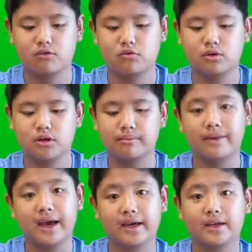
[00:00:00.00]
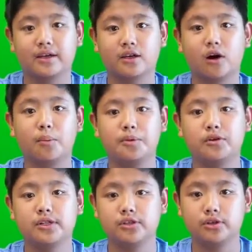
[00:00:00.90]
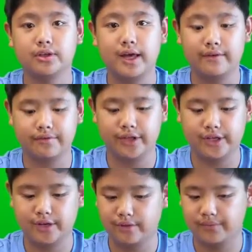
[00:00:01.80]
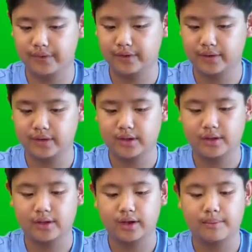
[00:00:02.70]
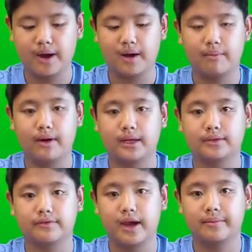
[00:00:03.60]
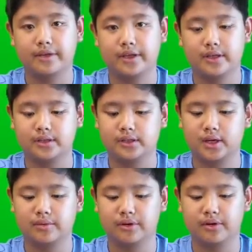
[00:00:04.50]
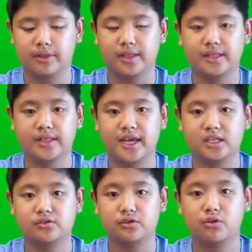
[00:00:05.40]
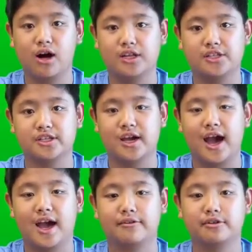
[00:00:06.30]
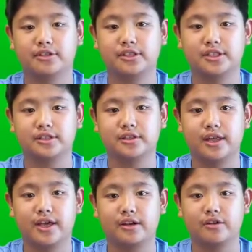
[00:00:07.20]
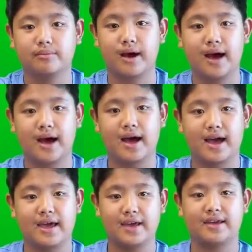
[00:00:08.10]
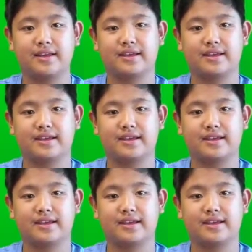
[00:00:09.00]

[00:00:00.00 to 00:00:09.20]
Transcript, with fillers: Welcome back. Hope you enjoyed that video about my family and summer. Thanks for watching. I will see you later. Bye.